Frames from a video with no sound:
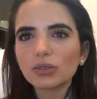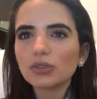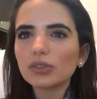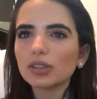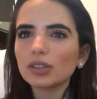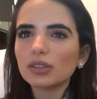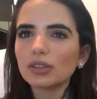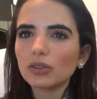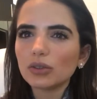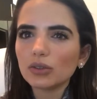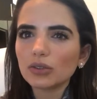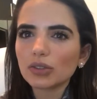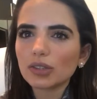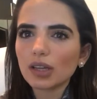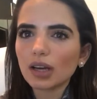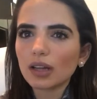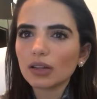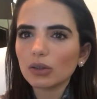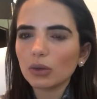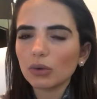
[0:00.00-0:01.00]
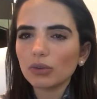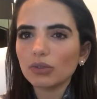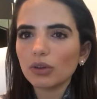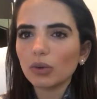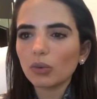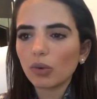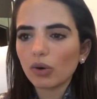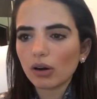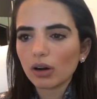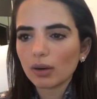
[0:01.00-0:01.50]
to reduce the
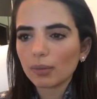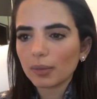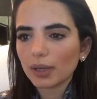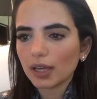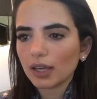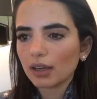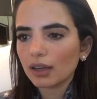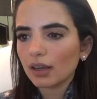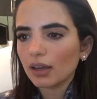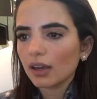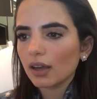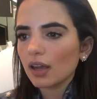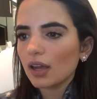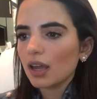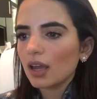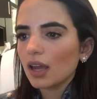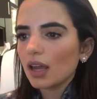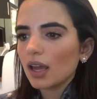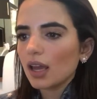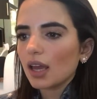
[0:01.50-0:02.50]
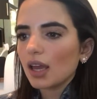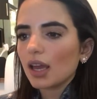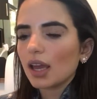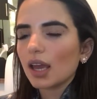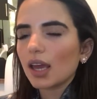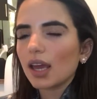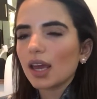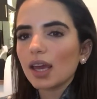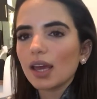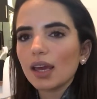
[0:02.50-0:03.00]
global warming.
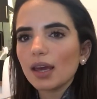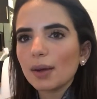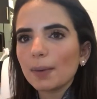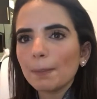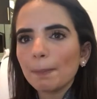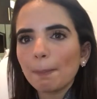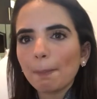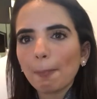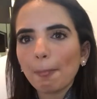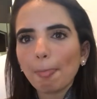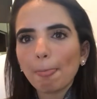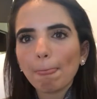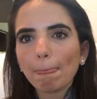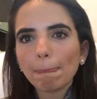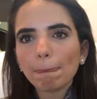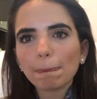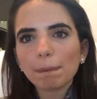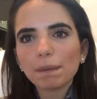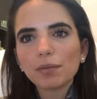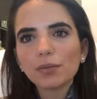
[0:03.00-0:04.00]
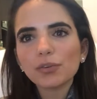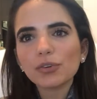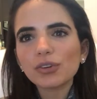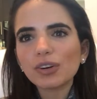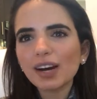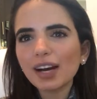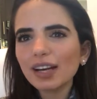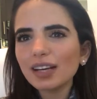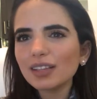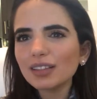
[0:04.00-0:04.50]

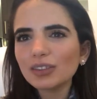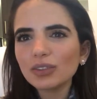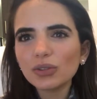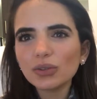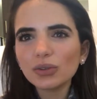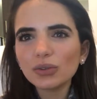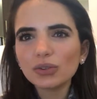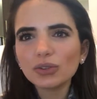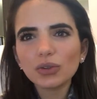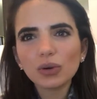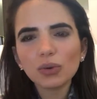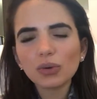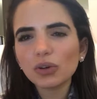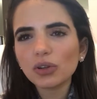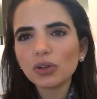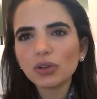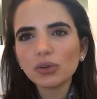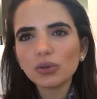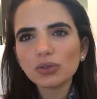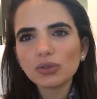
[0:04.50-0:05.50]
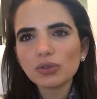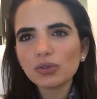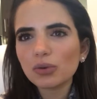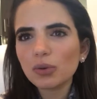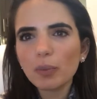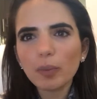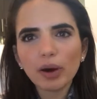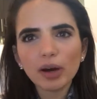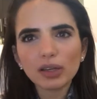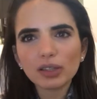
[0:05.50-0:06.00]
Trying to don't use
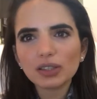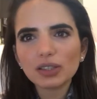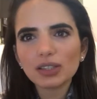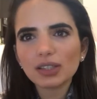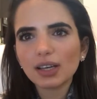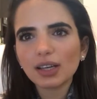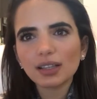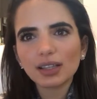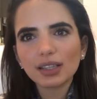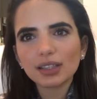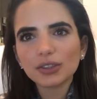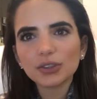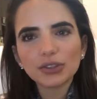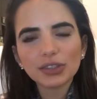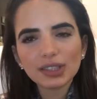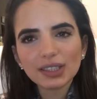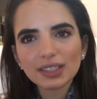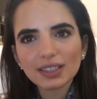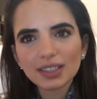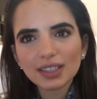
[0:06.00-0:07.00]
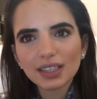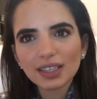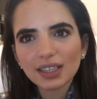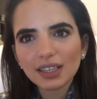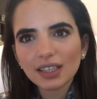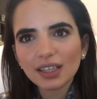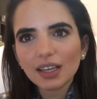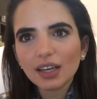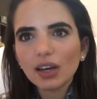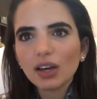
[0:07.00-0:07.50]
too much
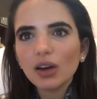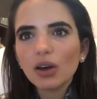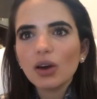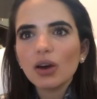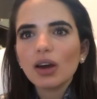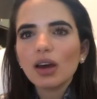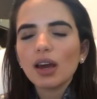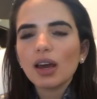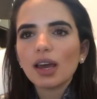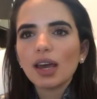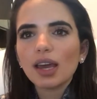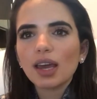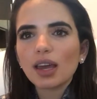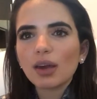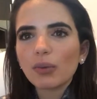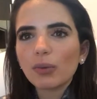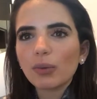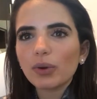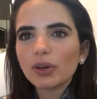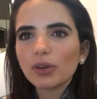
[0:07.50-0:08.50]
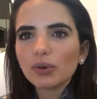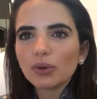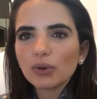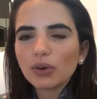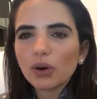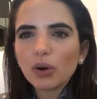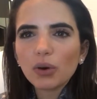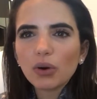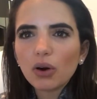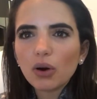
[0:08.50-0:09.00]
electricity. When you
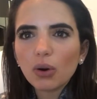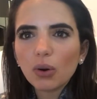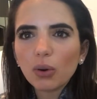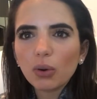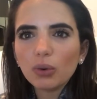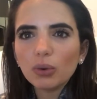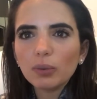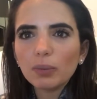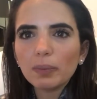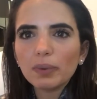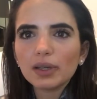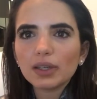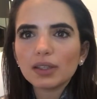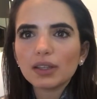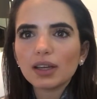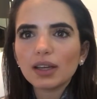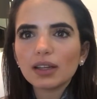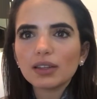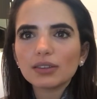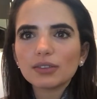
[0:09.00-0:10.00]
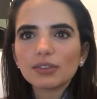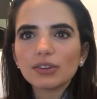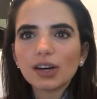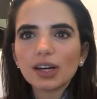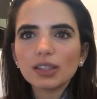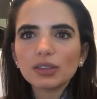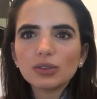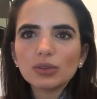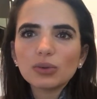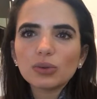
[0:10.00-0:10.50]
go home,
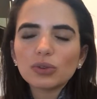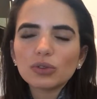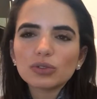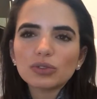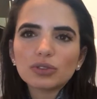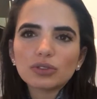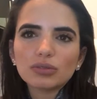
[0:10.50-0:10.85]
try to